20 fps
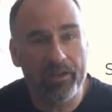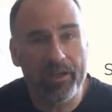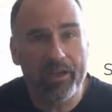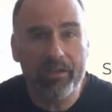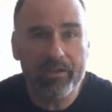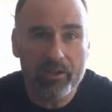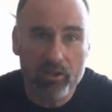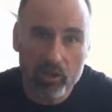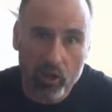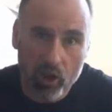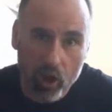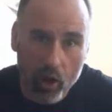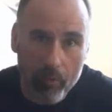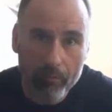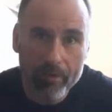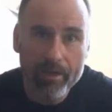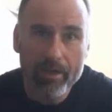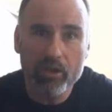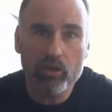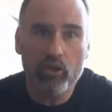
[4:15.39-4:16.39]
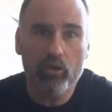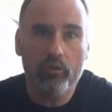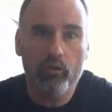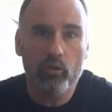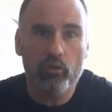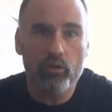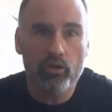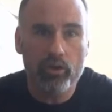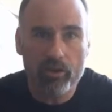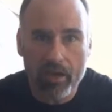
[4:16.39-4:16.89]
case, it's a combination of
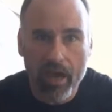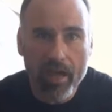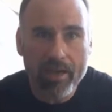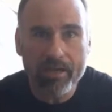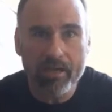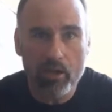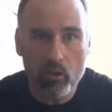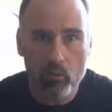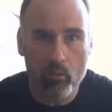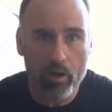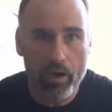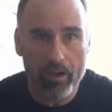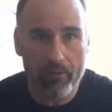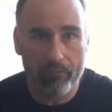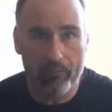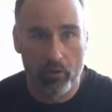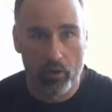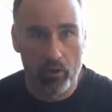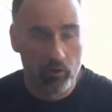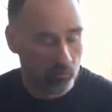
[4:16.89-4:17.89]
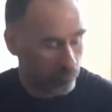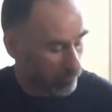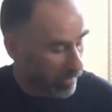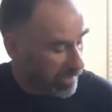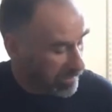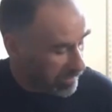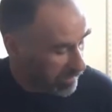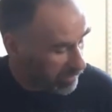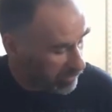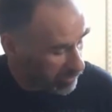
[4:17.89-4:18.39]
those standing wave
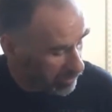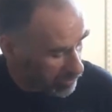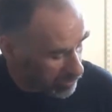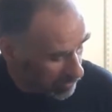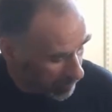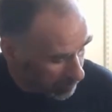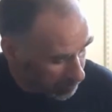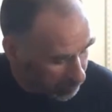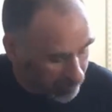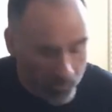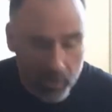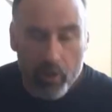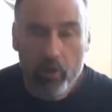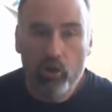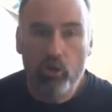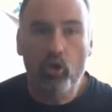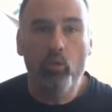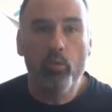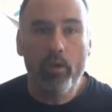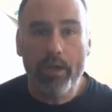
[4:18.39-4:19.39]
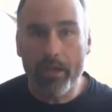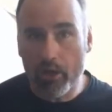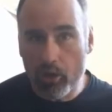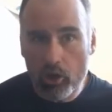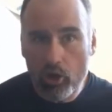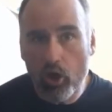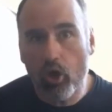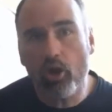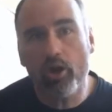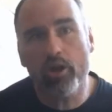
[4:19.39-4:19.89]
resonances. So we can
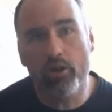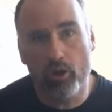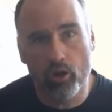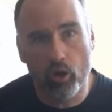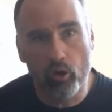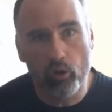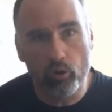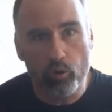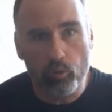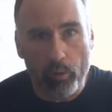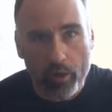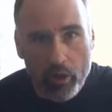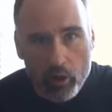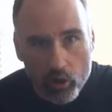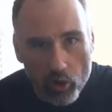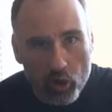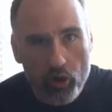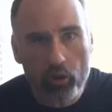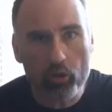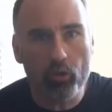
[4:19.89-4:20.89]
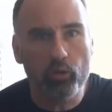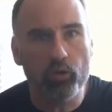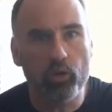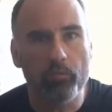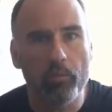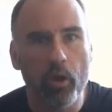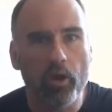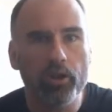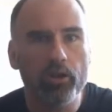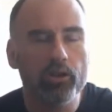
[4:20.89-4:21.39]
look at those
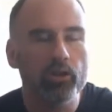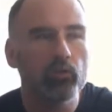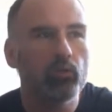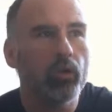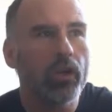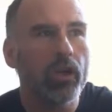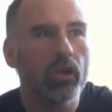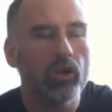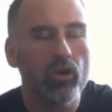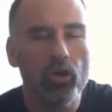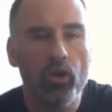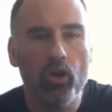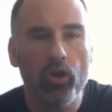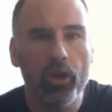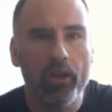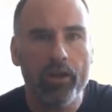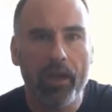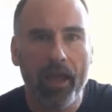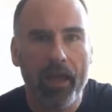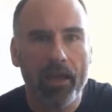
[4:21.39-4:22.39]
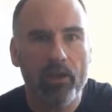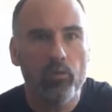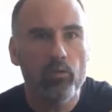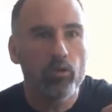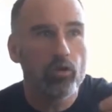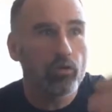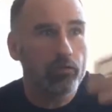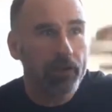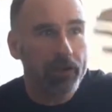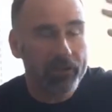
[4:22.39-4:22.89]
harmonics, and we can look at how
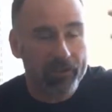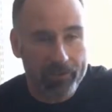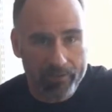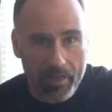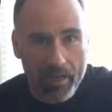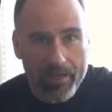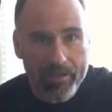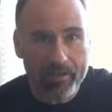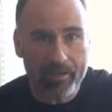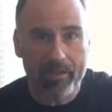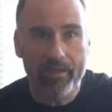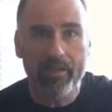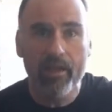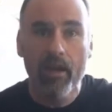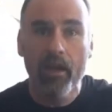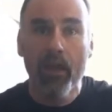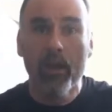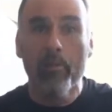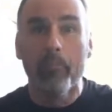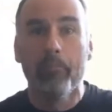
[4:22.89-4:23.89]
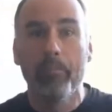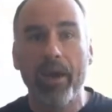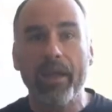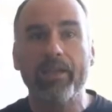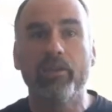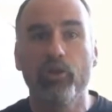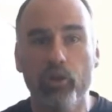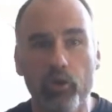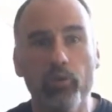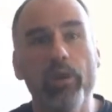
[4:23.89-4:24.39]
they're excited
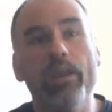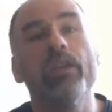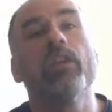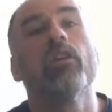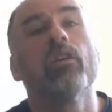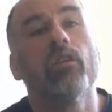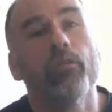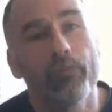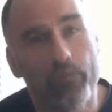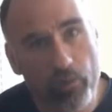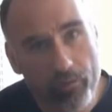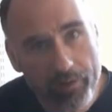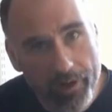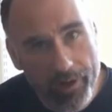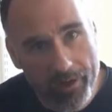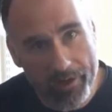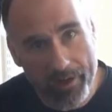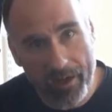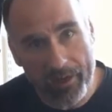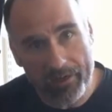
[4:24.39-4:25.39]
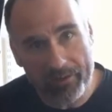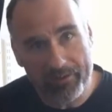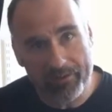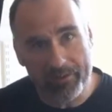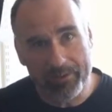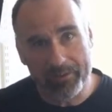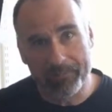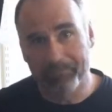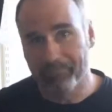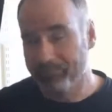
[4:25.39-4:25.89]
by doing Fourier
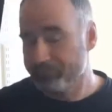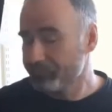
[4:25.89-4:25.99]
analysis.